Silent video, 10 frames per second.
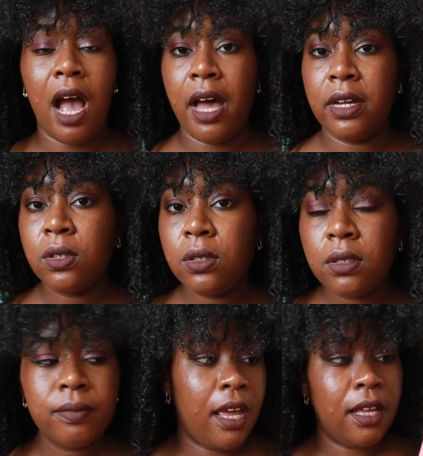
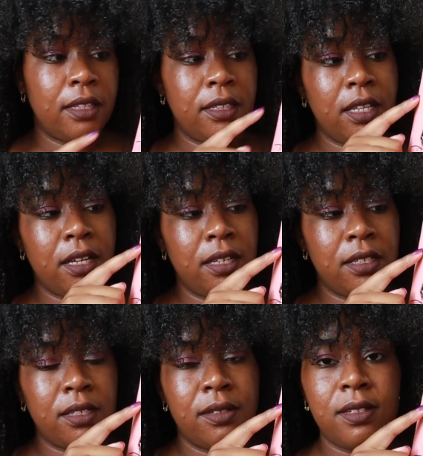Heigl, and
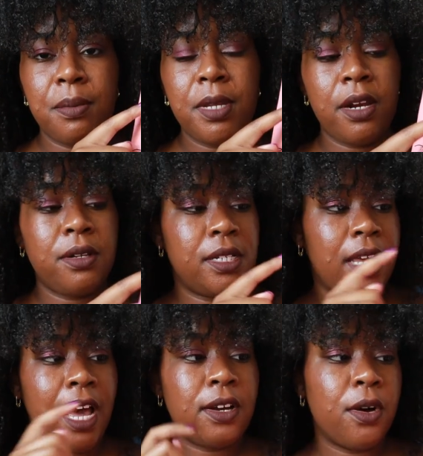the subtitle is
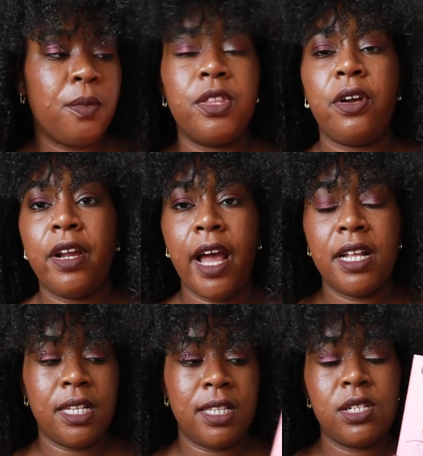At Home With Our
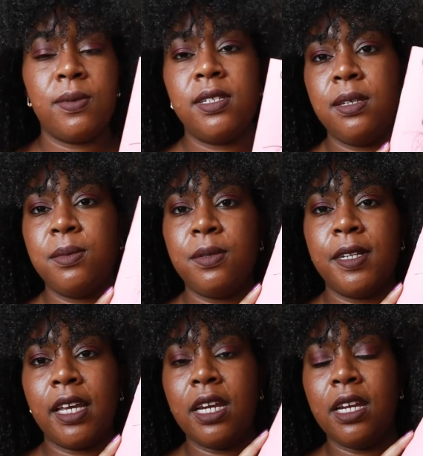Cats. And this one seems to
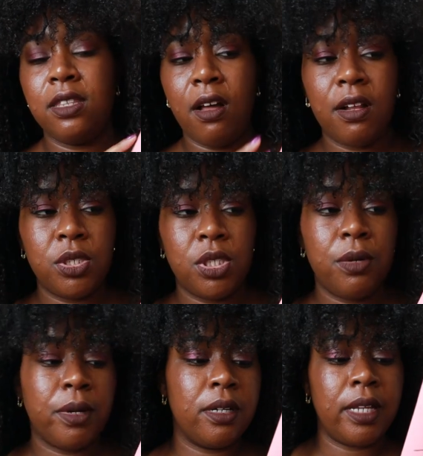be like an anthology
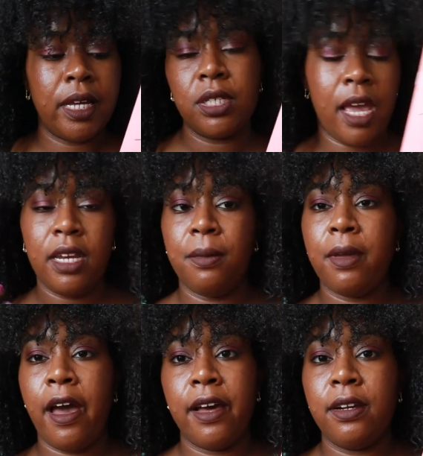where like Katie
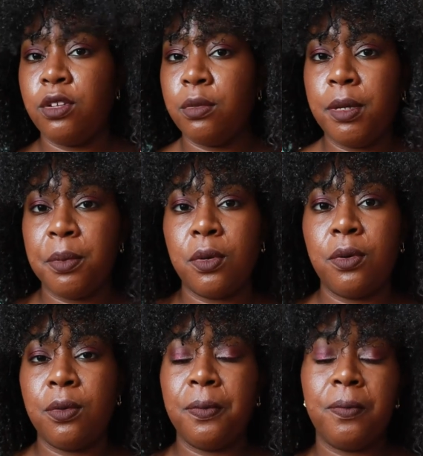had other
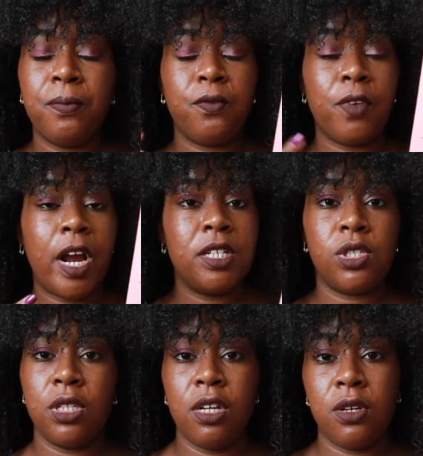people
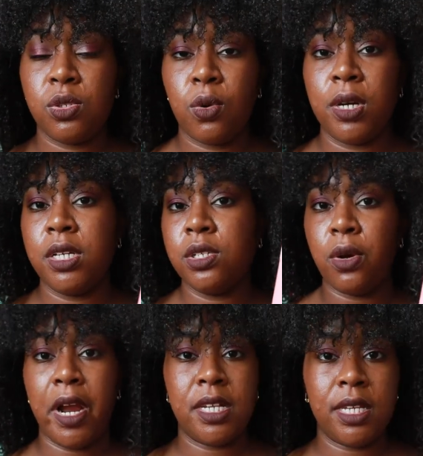write little stories
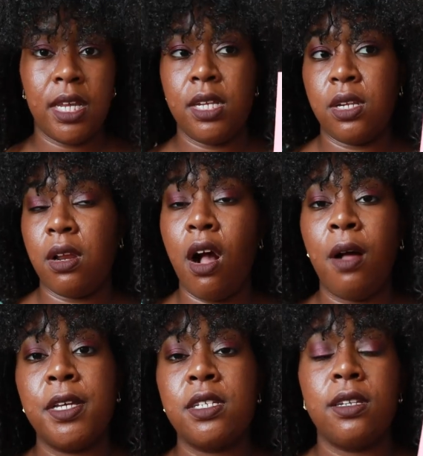or essays and
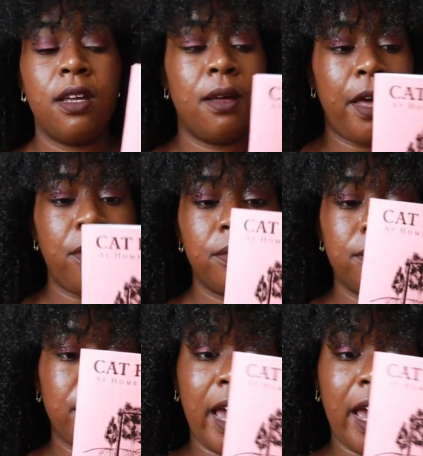comics about